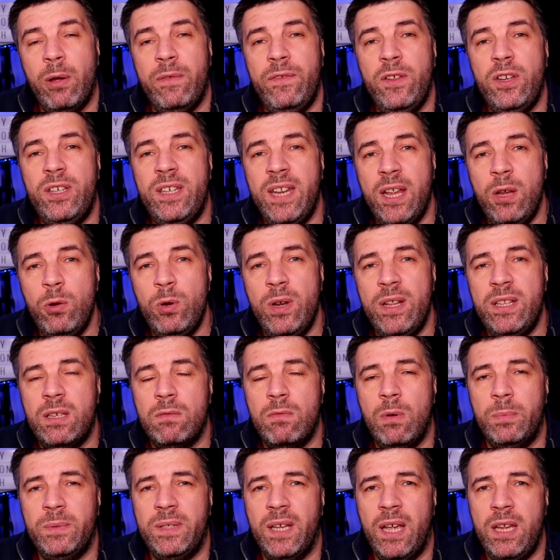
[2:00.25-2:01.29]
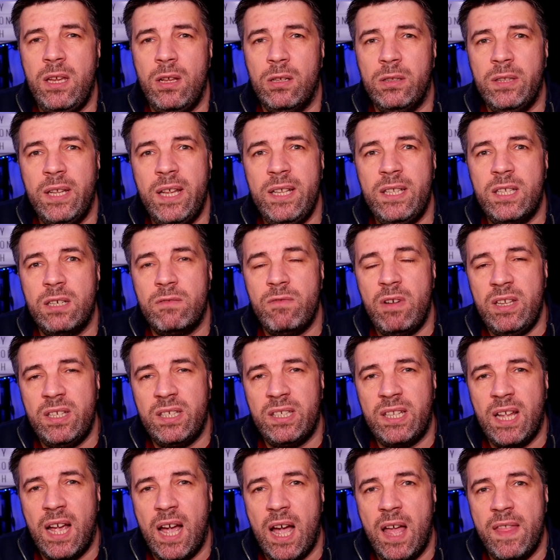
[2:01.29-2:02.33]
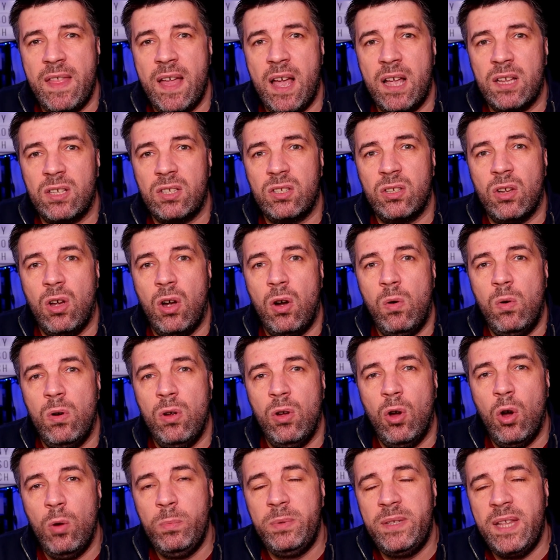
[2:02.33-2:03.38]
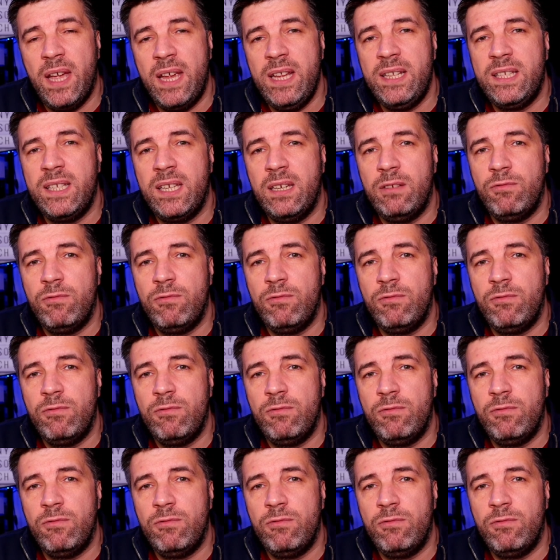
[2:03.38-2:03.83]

if you do need to update, you'll need to restart that. So update it,